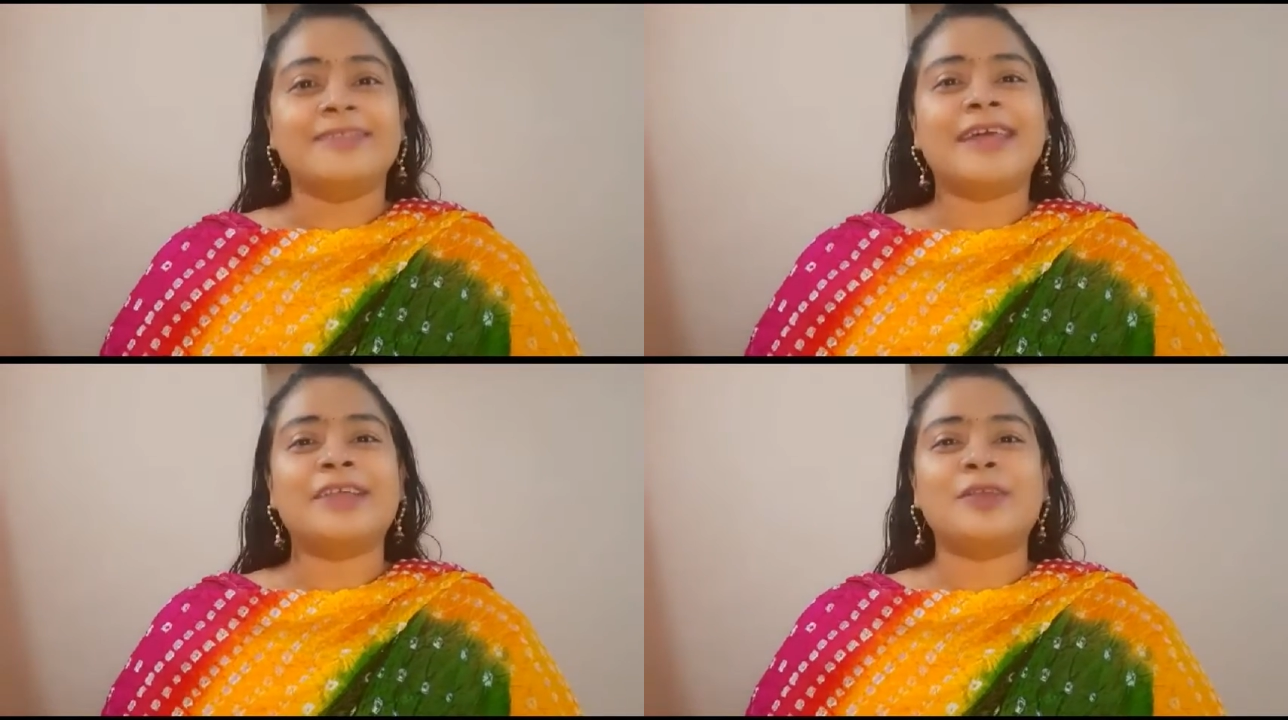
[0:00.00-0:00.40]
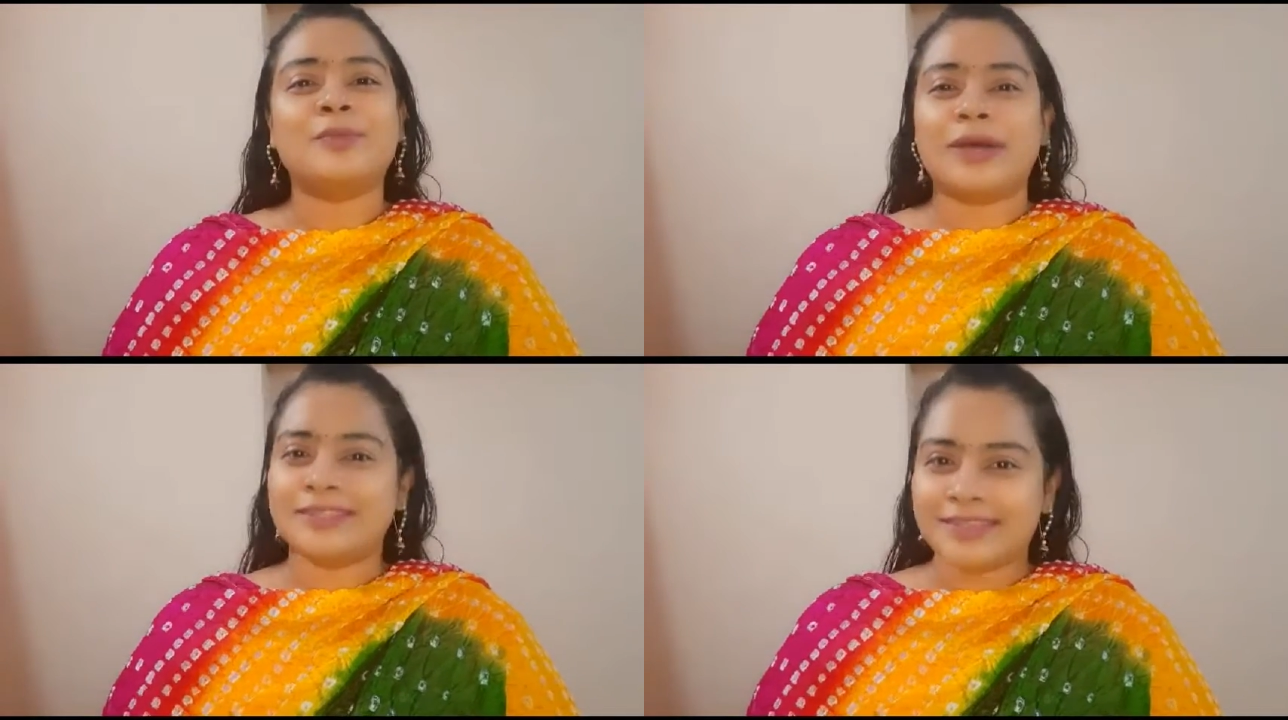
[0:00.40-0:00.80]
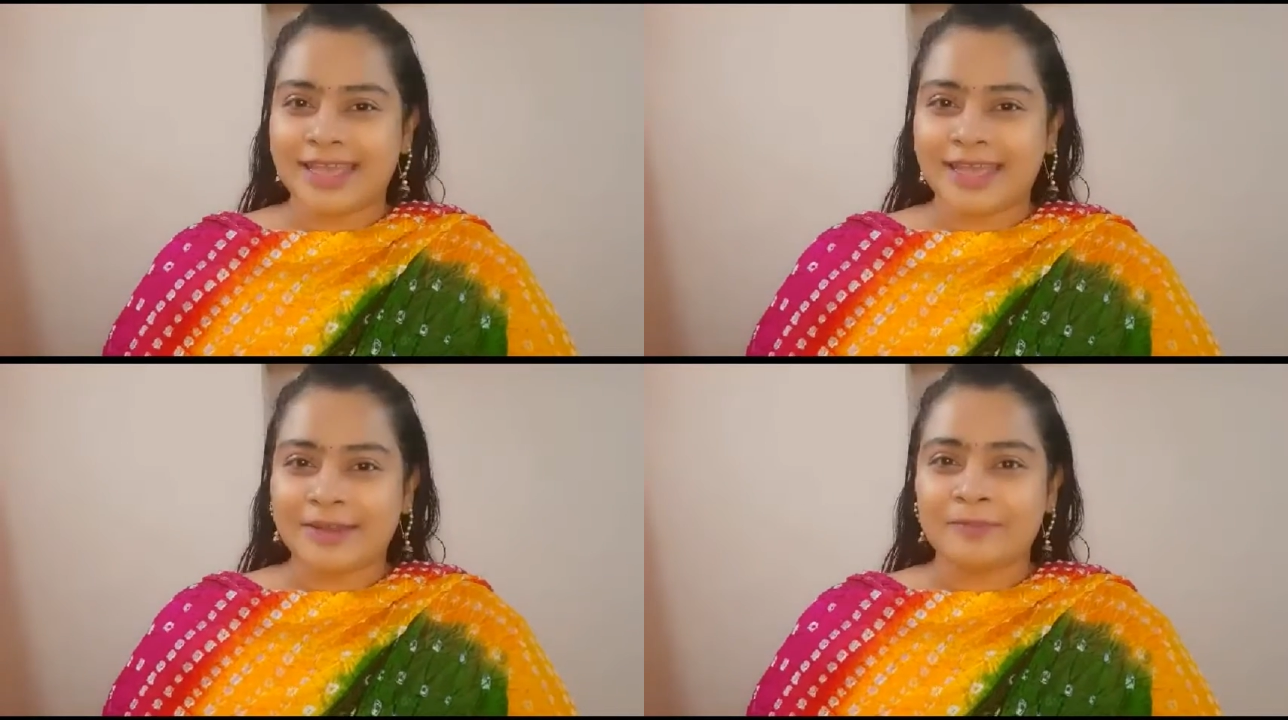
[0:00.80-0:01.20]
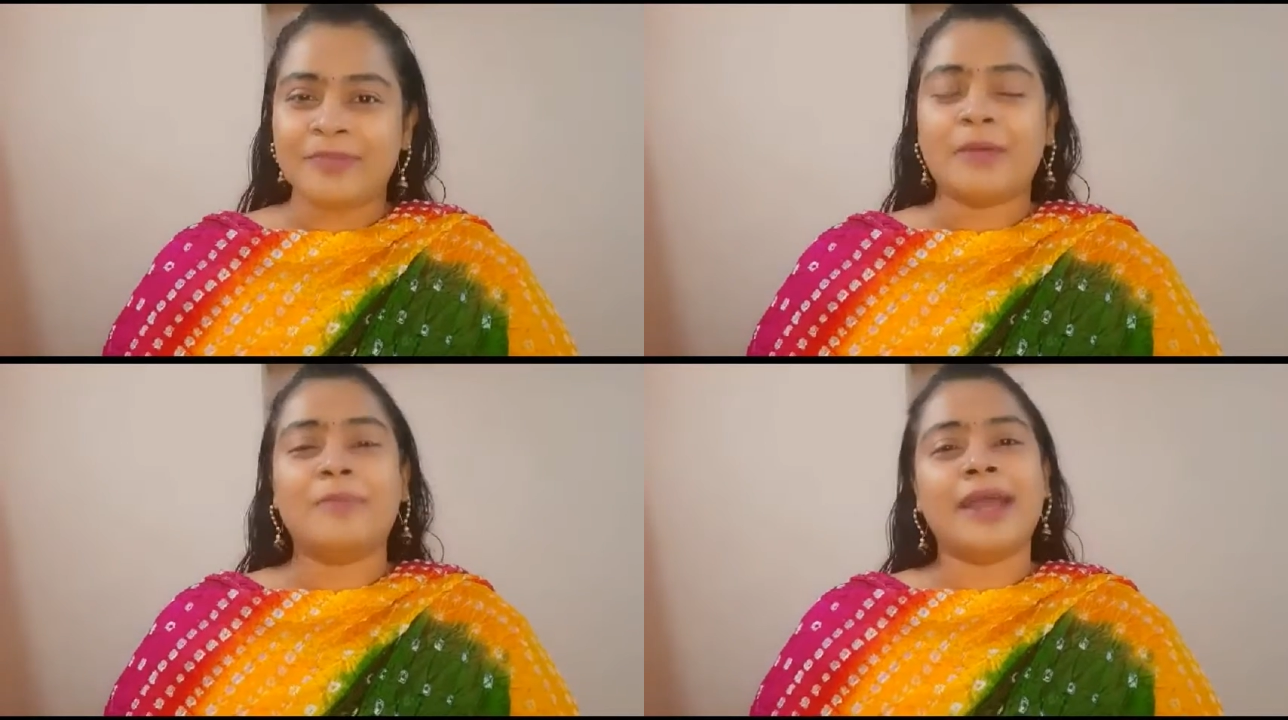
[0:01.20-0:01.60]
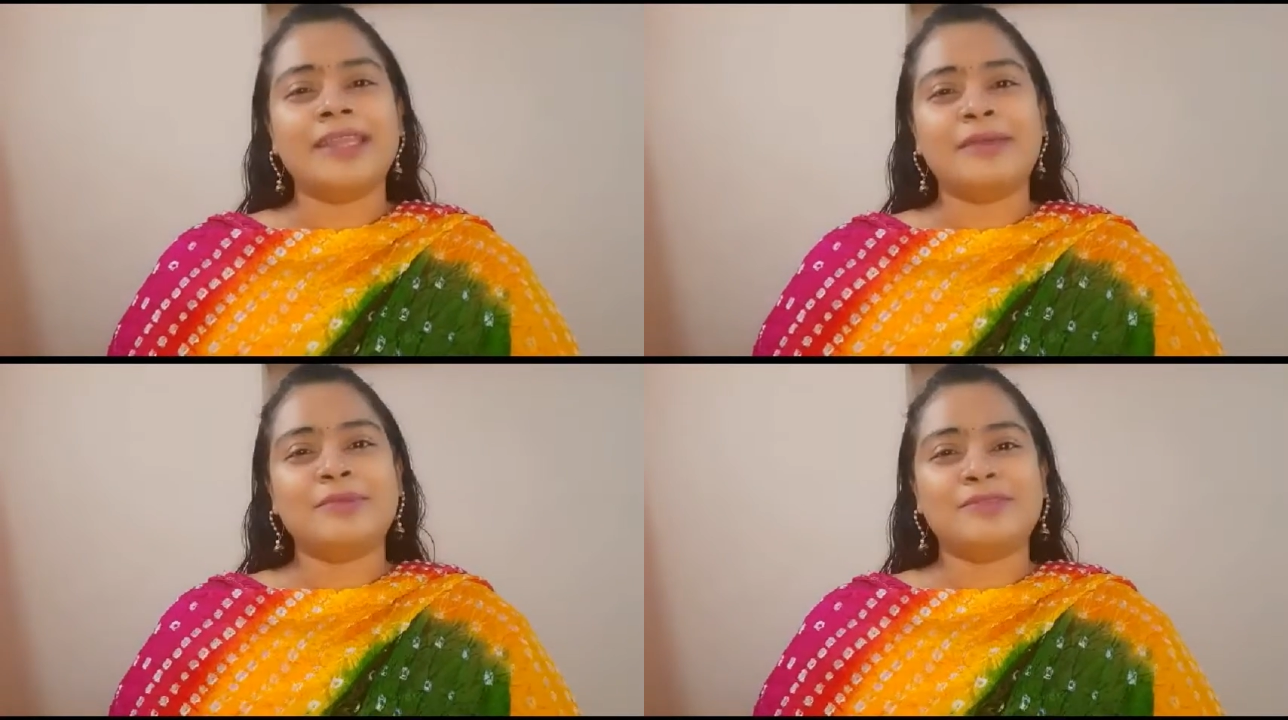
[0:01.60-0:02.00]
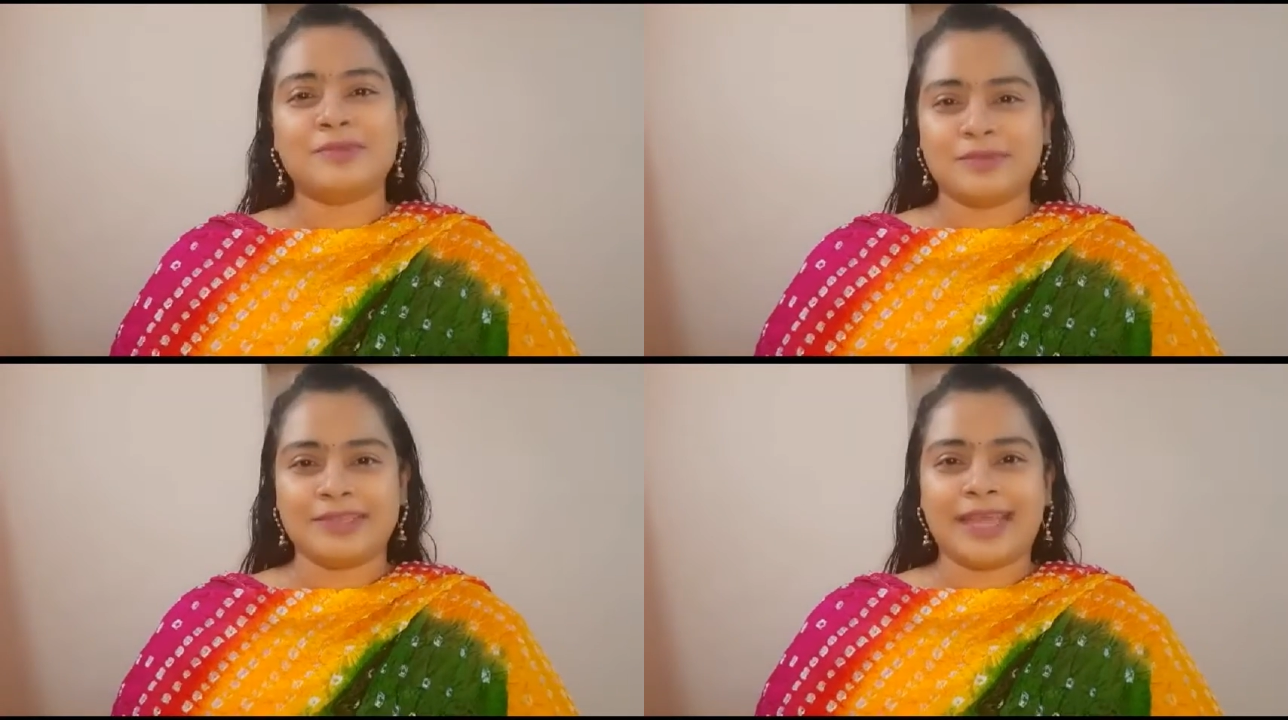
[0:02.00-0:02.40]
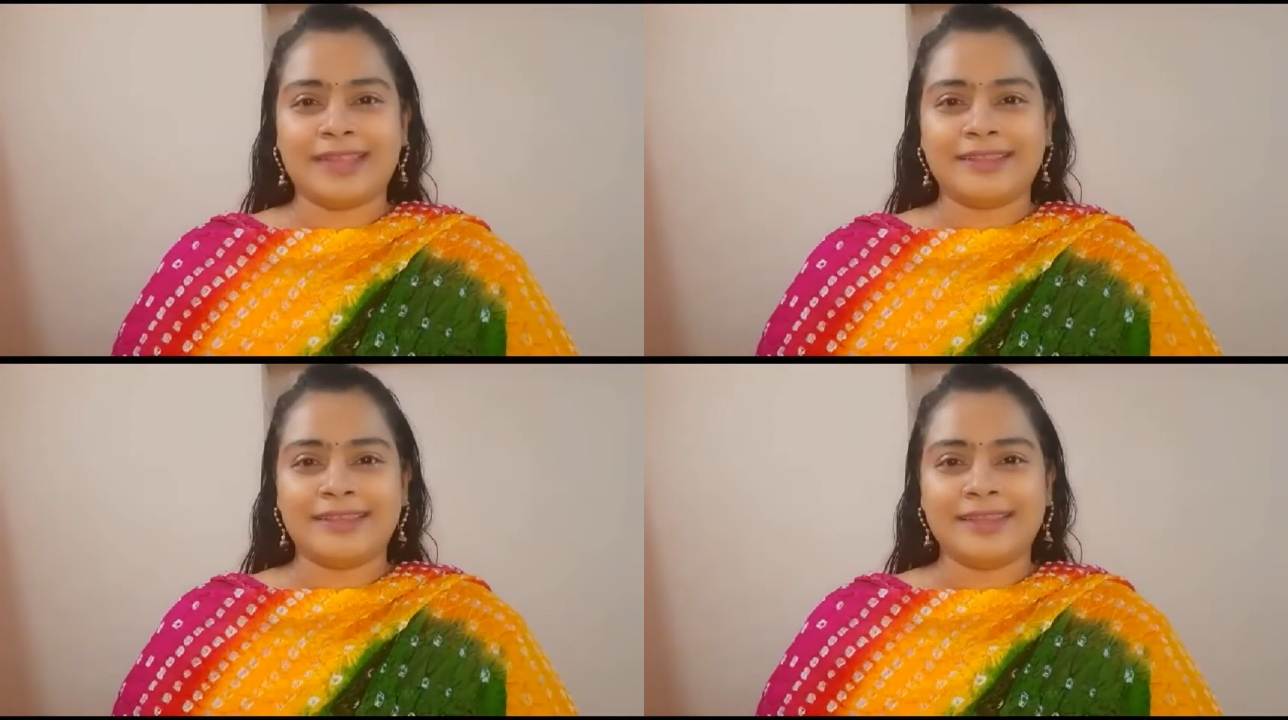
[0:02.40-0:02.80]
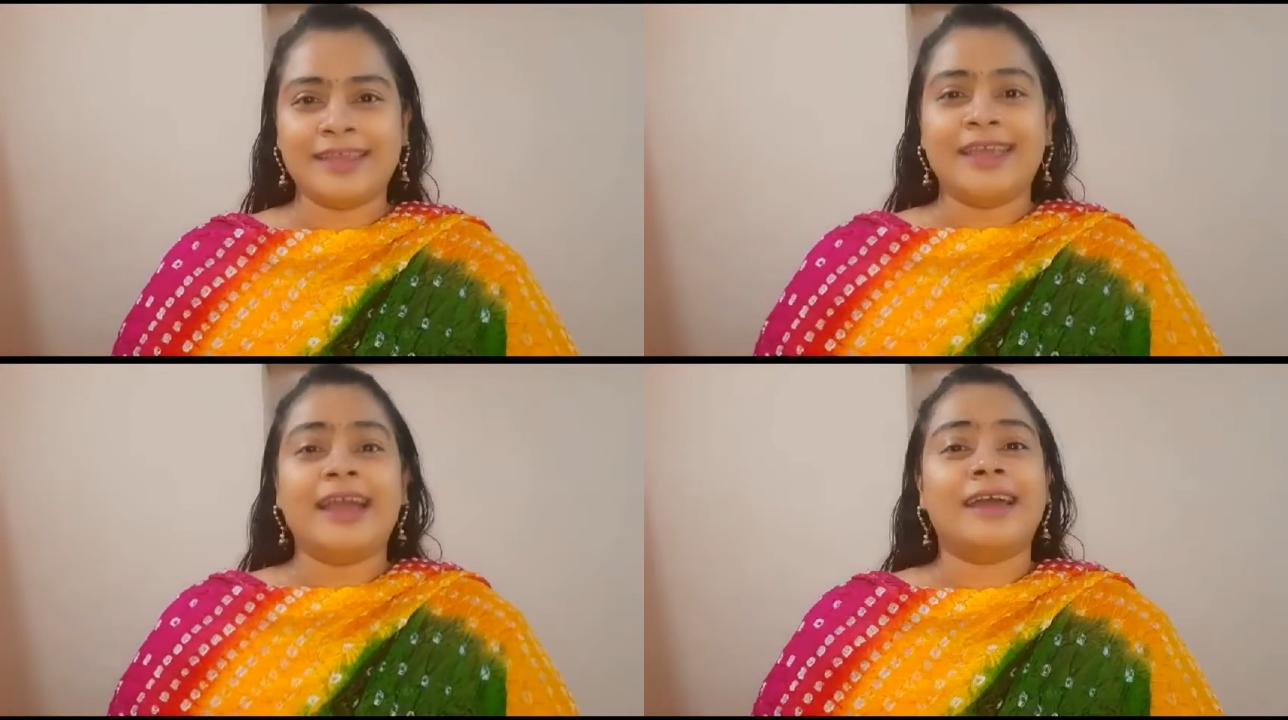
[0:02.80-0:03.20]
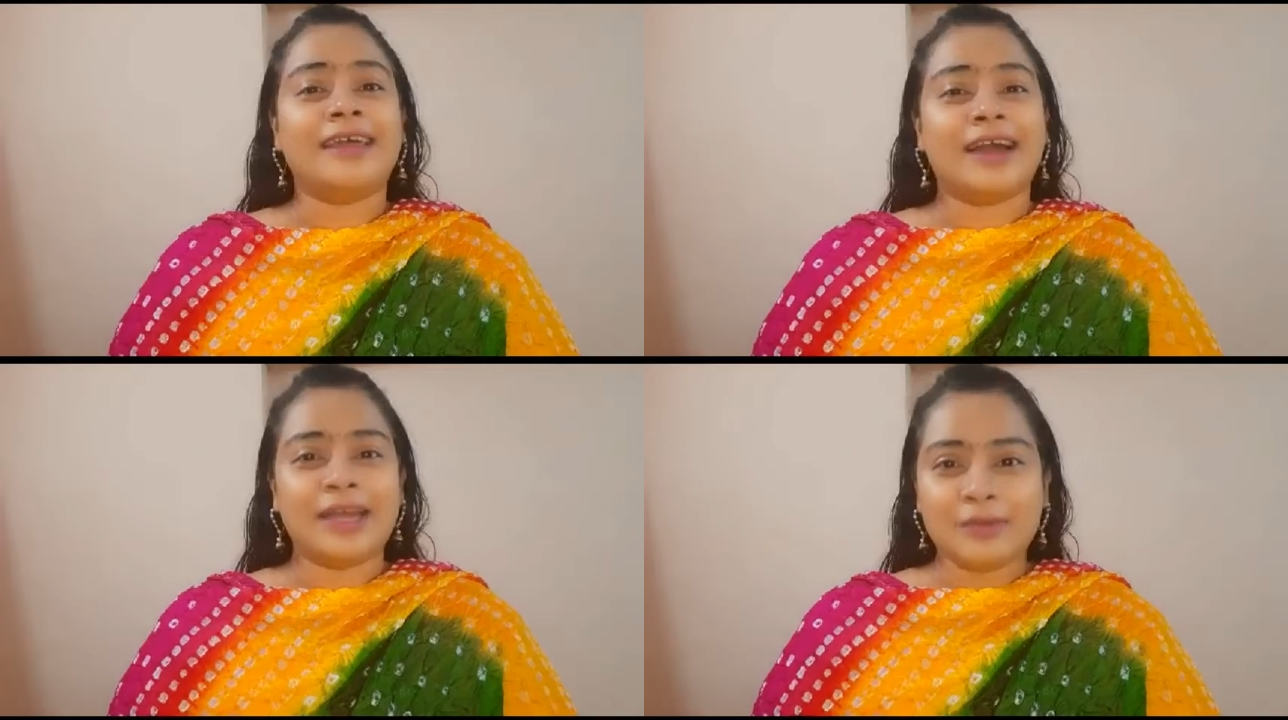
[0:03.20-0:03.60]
Thank you once again. My name is Susan Antony and